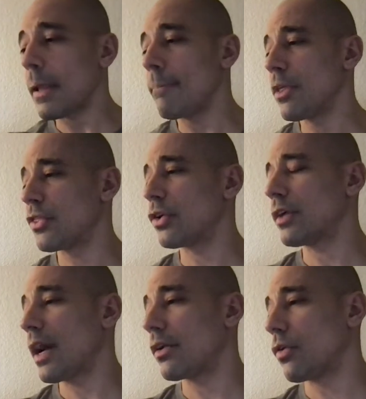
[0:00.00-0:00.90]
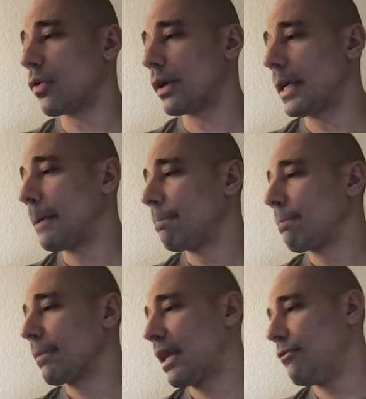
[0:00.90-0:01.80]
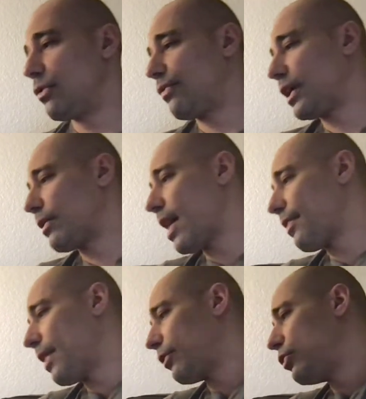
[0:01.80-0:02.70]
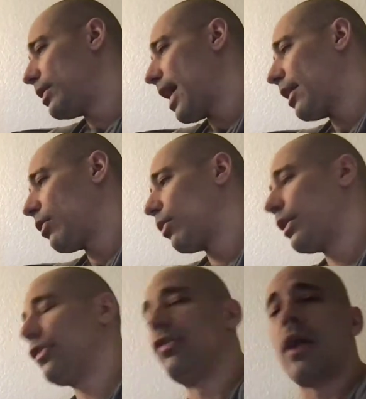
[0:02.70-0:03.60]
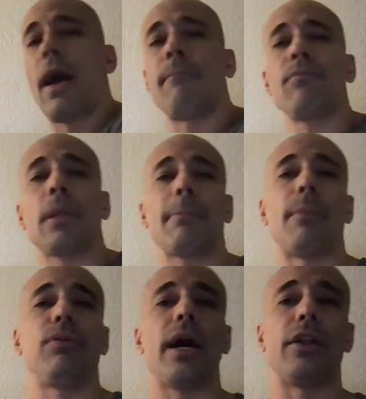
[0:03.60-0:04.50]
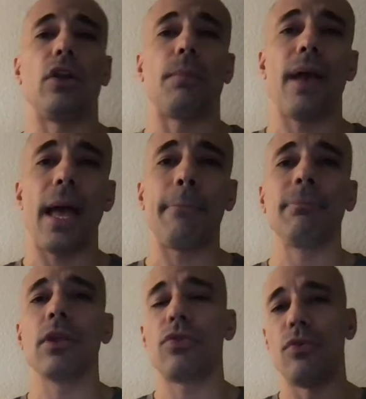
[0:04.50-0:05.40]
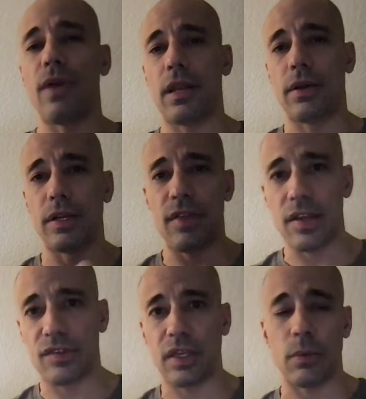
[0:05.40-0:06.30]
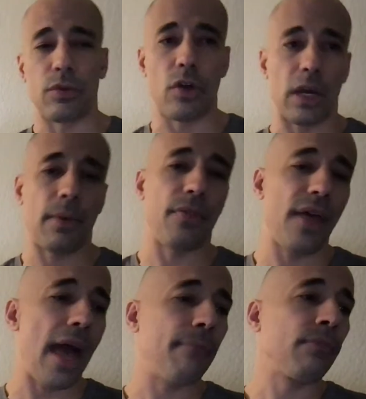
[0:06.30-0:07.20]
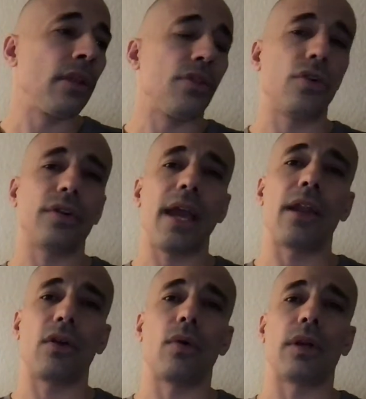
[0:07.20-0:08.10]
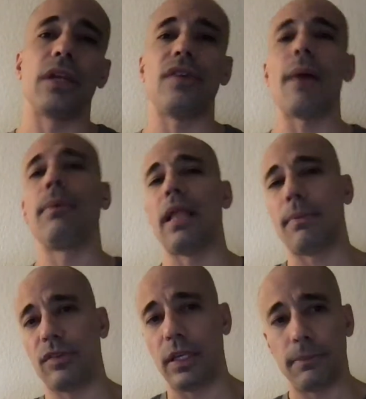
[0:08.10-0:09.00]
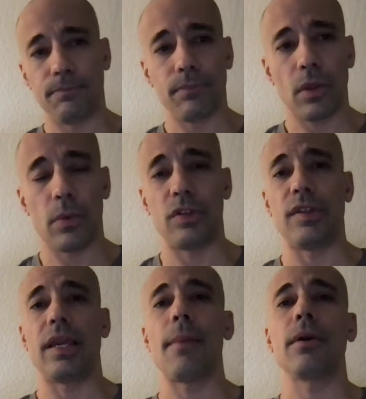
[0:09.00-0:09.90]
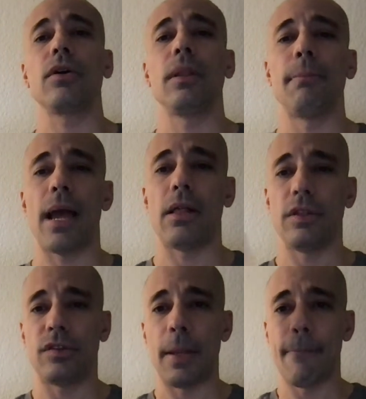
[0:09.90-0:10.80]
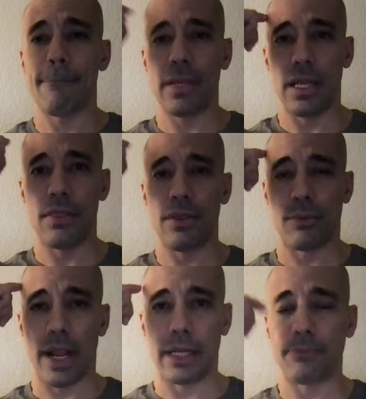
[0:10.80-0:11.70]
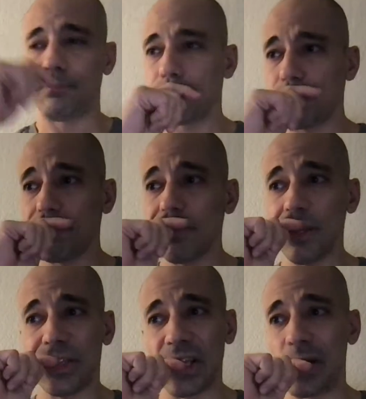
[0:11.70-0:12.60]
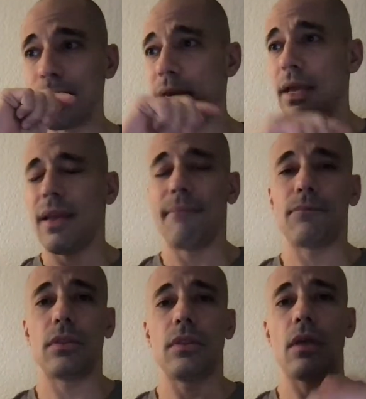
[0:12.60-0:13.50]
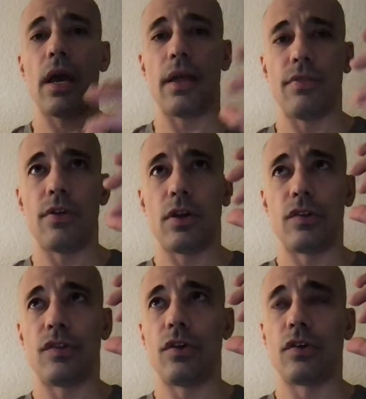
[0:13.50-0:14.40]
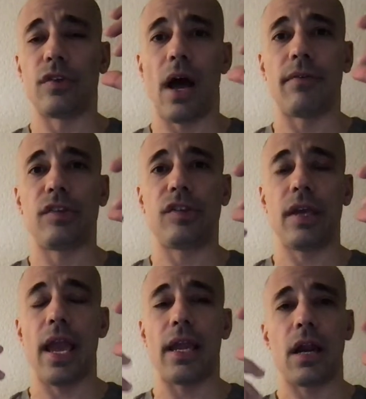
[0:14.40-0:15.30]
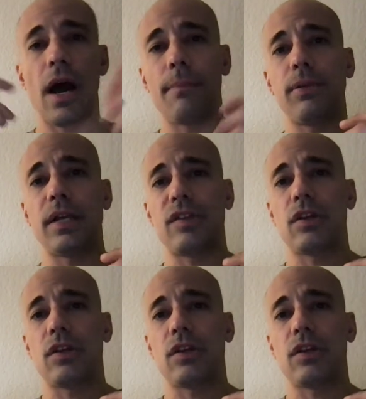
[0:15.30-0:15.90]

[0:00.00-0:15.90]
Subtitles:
The third category, if you figure out the other two categories do not apply to your pet, through veterinary testing, we'll talk about that. Third category is epilepsy, which is a chemical imbalance in the brain. So there's obviously a complex